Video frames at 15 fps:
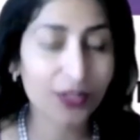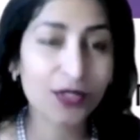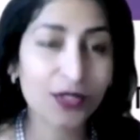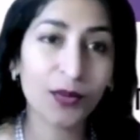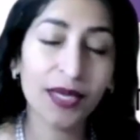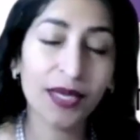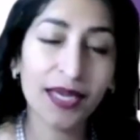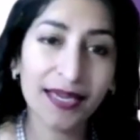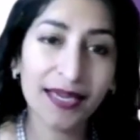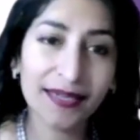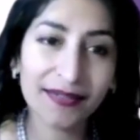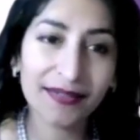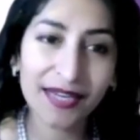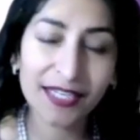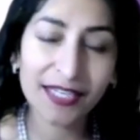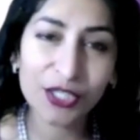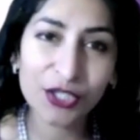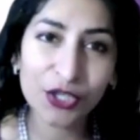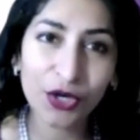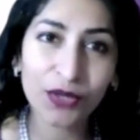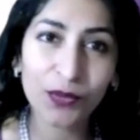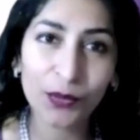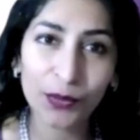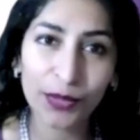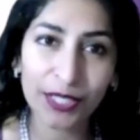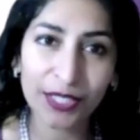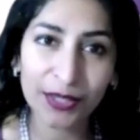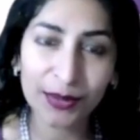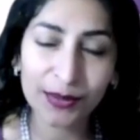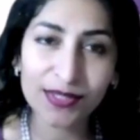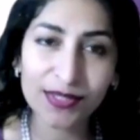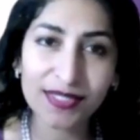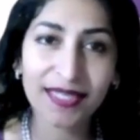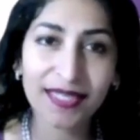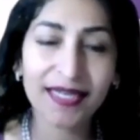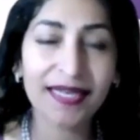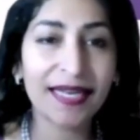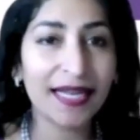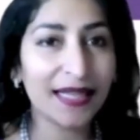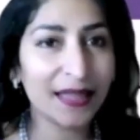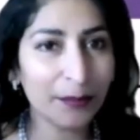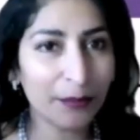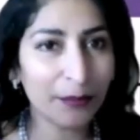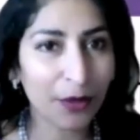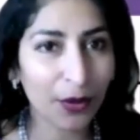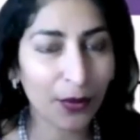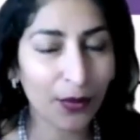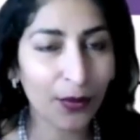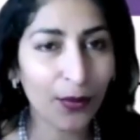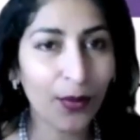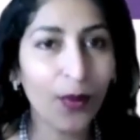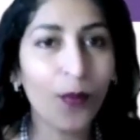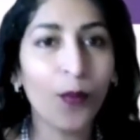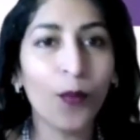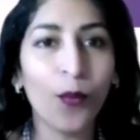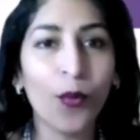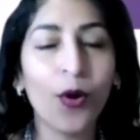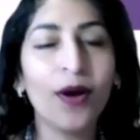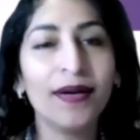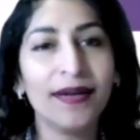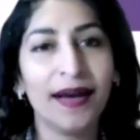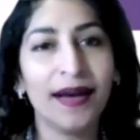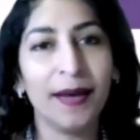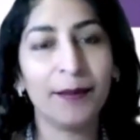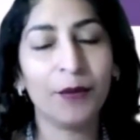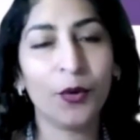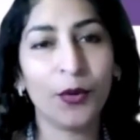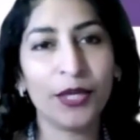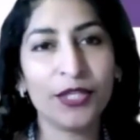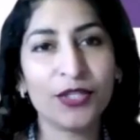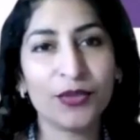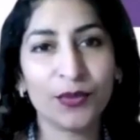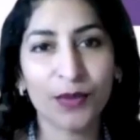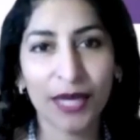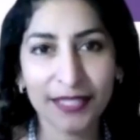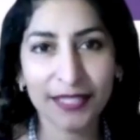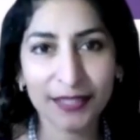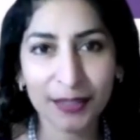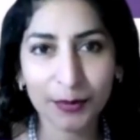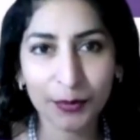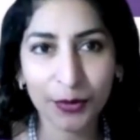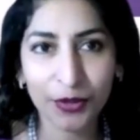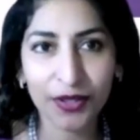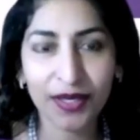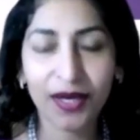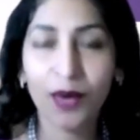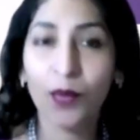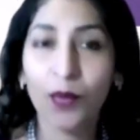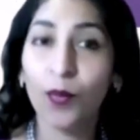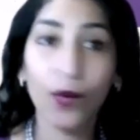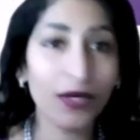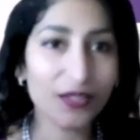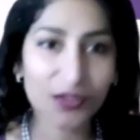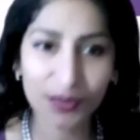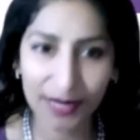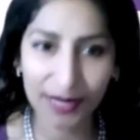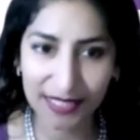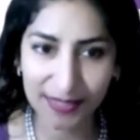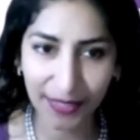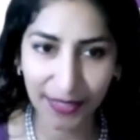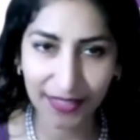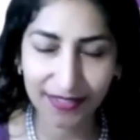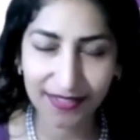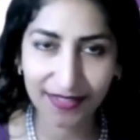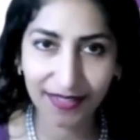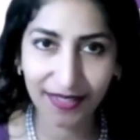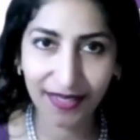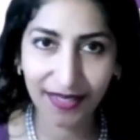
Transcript: So creating short videos can let them know what I'm going to write in the book, what to expect.